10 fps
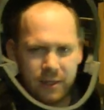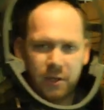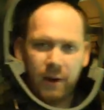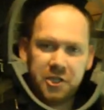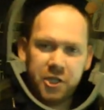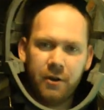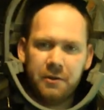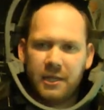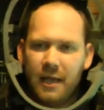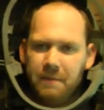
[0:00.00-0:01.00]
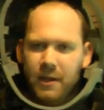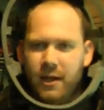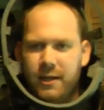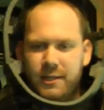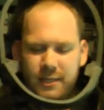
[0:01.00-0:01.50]
So I chose that
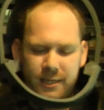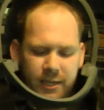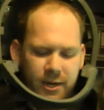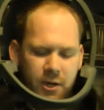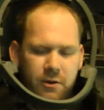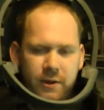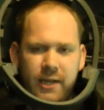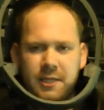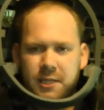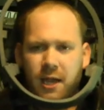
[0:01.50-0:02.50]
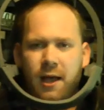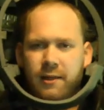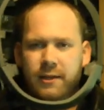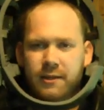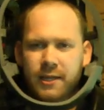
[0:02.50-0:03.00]
because, you know, it's
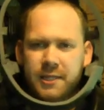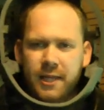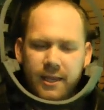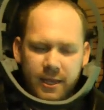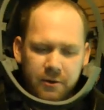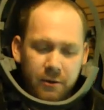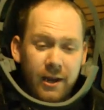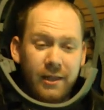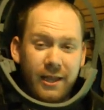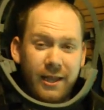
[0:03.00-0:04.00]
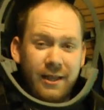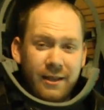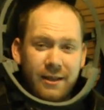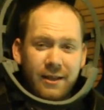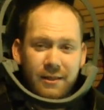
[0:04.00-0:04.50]
solid. This thing can really,
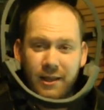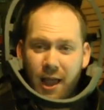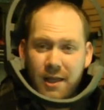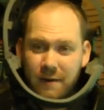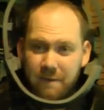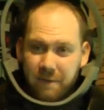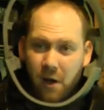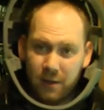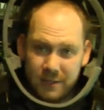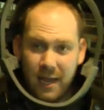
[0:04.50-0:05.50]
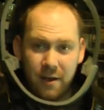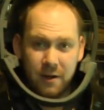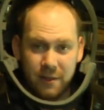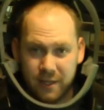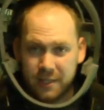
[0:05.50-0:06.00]
like, I can fall down
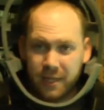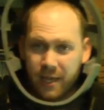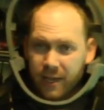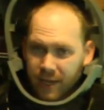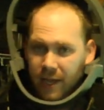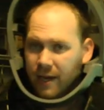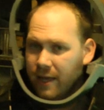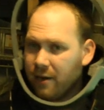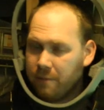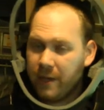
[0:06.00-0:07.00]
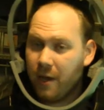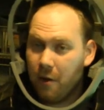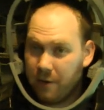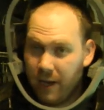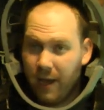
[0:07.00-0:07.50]
in this thing and it'll be
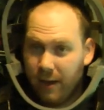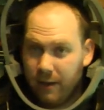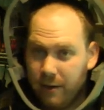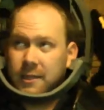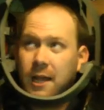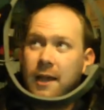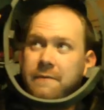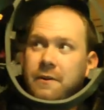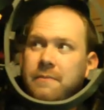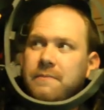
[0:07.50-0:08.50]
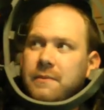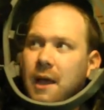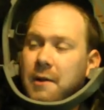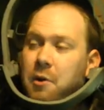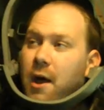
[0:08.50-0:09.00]
okay. Aside from,
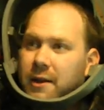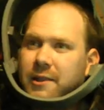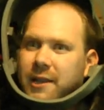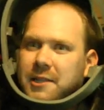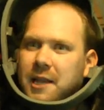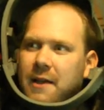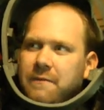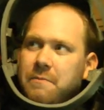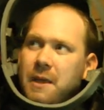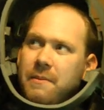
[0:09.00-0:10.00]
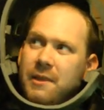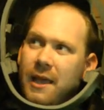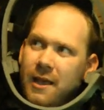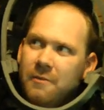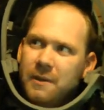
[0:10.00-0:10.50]
ironically, aside from maybe the
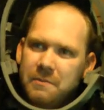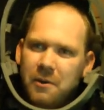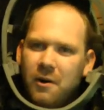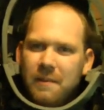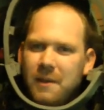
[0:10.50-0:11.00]
helmet part.